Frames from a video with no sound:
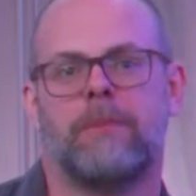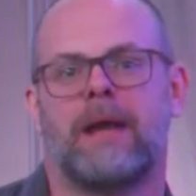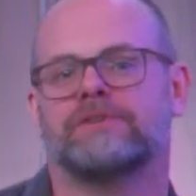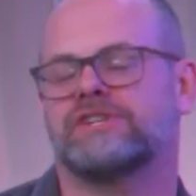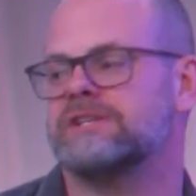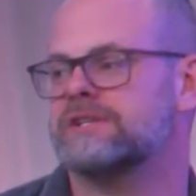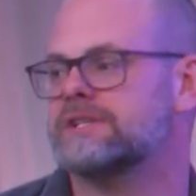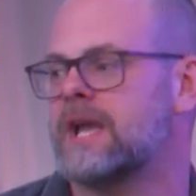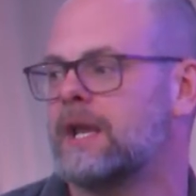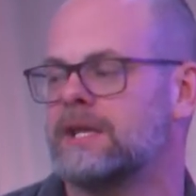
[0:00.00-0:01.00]
about
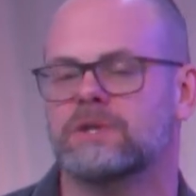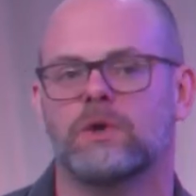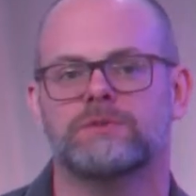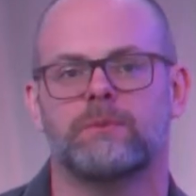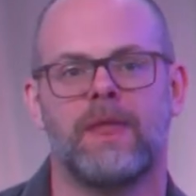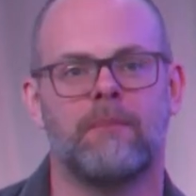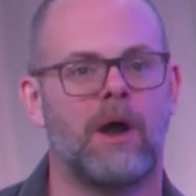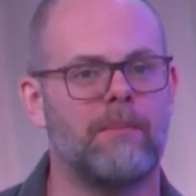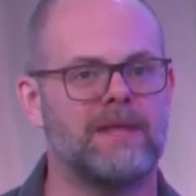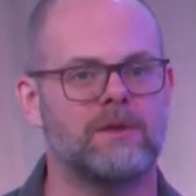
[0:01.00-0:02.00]
Jesus and his gospel. And that
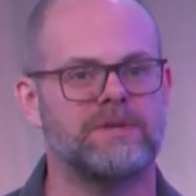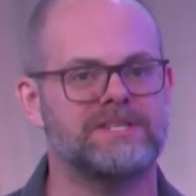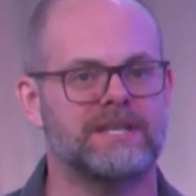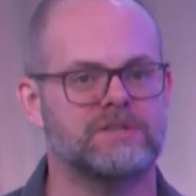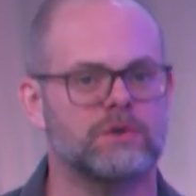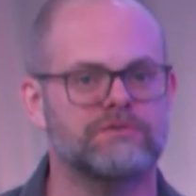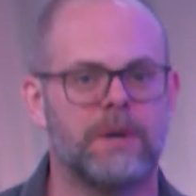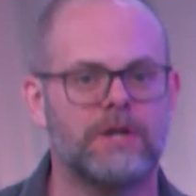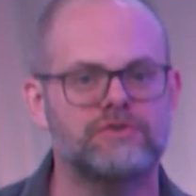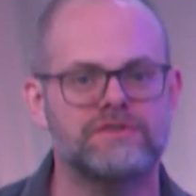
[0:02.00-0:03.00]
might mean that we sing songs from
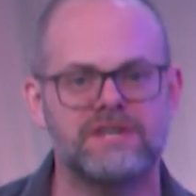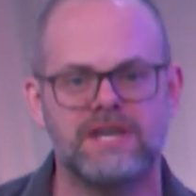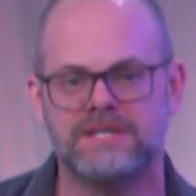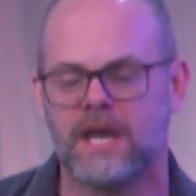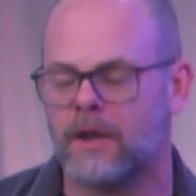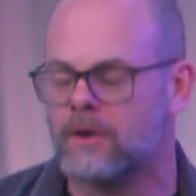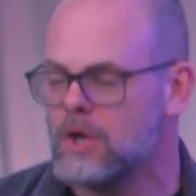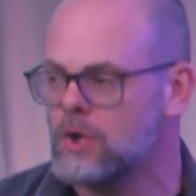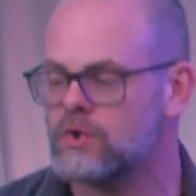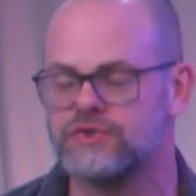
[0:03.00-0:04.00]
hundreds of years ago
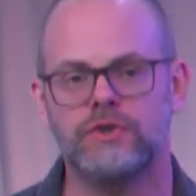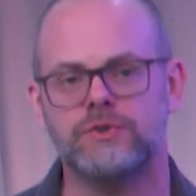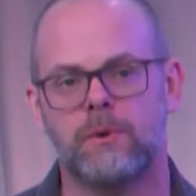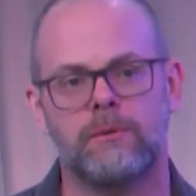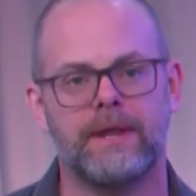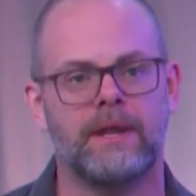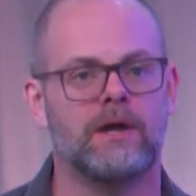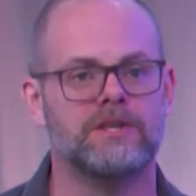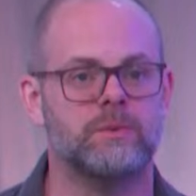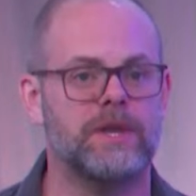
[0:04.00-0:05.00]
or songs that were written
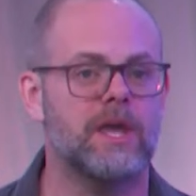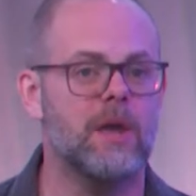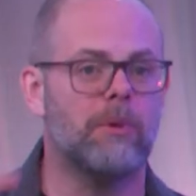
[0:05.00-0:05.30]
last week,